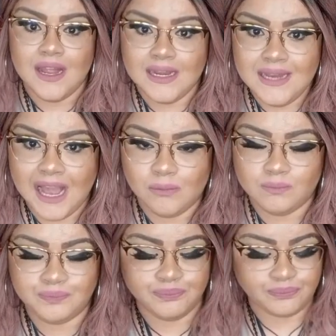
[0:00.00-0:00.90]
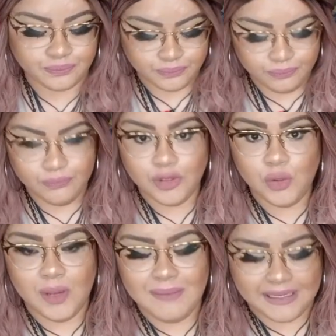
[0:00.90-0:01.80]
Now,
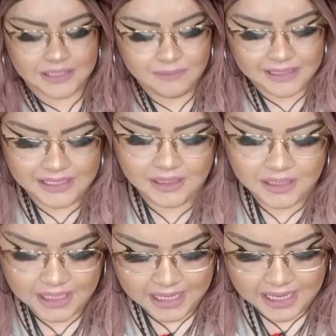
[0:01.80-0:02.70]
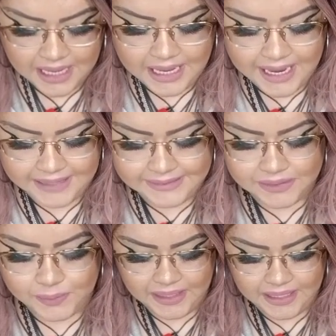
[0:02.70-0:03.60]
going back to money, it says
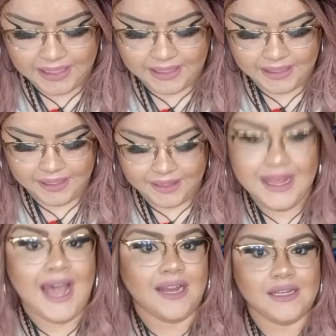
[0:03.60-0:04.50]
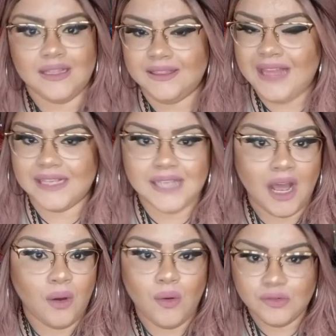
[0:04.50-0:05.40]
here that that's how
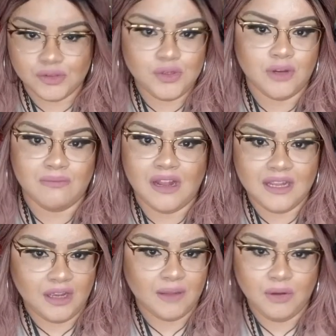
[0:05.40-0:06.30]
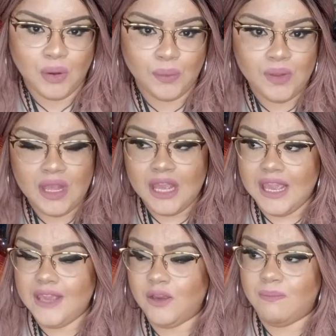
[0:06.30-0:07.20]
also your money could go.
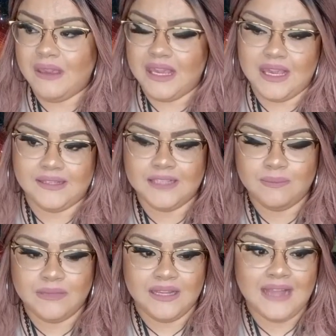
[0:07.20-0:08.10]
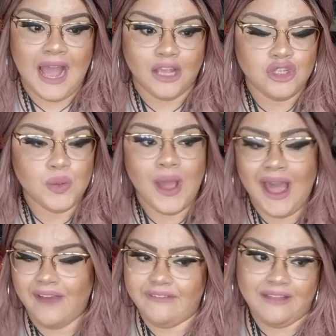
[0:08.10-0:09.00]
It could be something that you
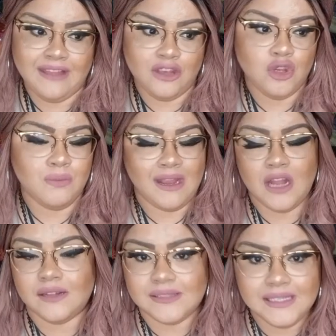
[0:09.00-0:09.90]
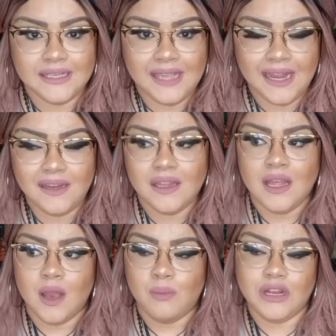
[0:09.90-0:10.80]
have and then you may not see again.
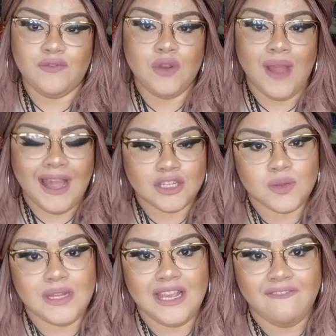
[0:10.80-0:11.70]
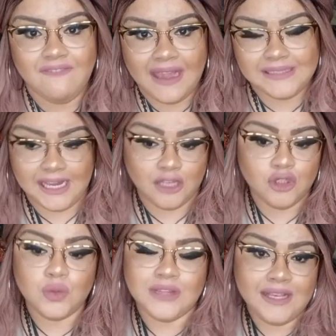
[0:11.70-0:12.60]
But if you actually invest and
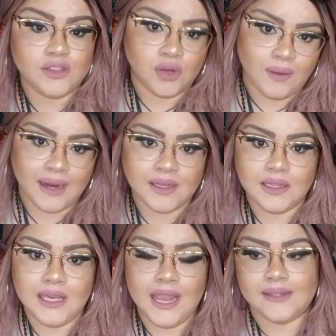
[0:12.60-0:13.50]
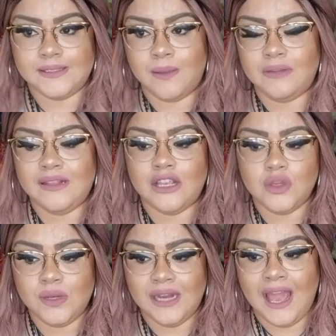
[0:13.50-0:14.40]
do things correctly, it's something that you
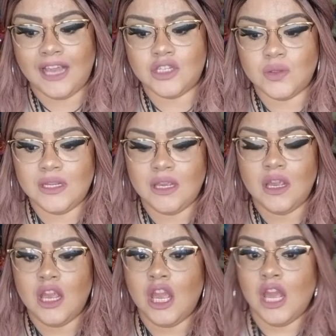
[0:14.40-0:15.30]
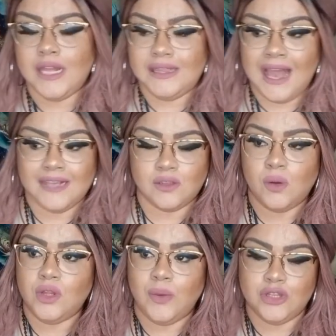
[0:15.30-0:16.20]
can actually last all
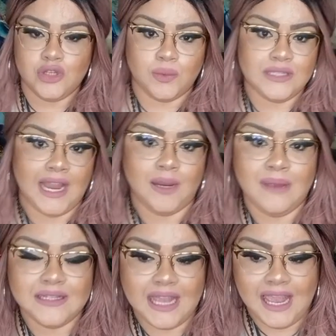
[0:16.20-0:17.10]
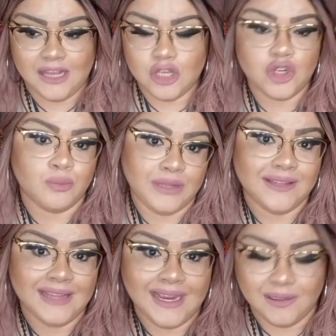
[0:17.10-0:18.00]
the way to your retirement in your
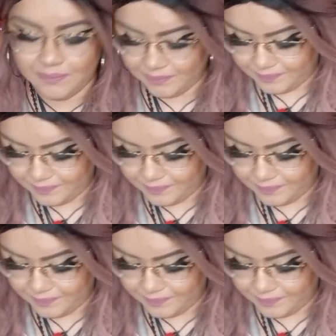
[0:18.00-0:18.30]
bloodline.